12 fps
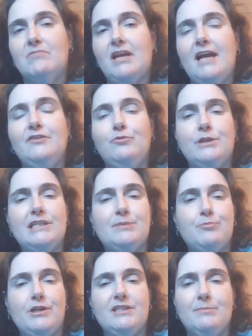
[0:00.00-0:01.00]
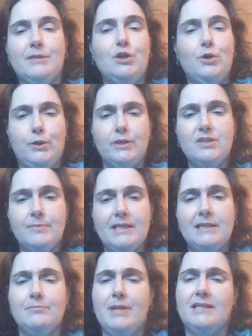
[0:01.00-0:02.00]
kind of want to spread some
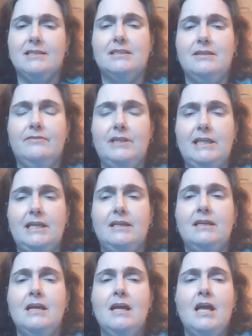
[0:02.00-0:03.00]
encouragement and positivity.